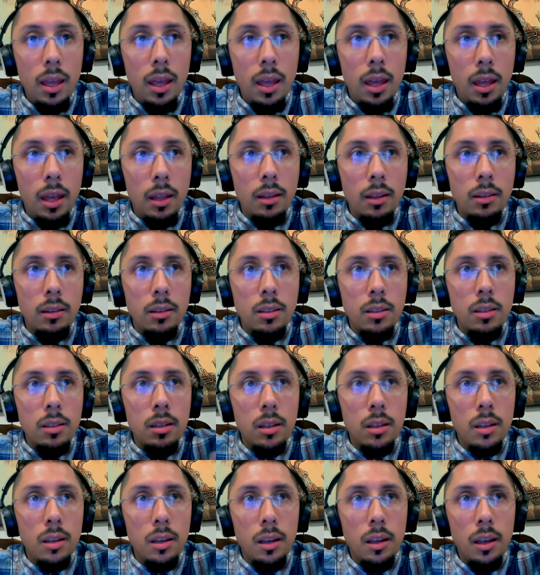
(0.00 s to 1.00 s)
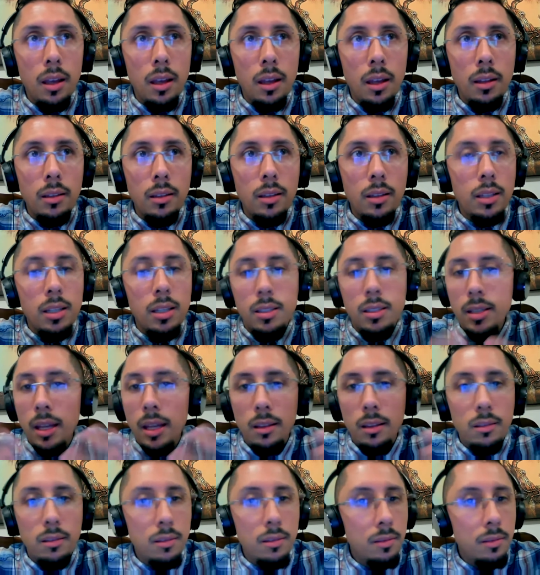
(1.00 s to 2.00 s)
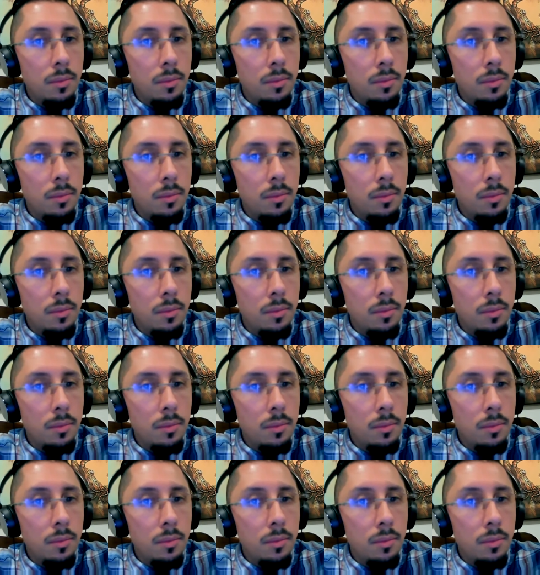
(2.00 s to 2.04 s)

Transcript: And as I said,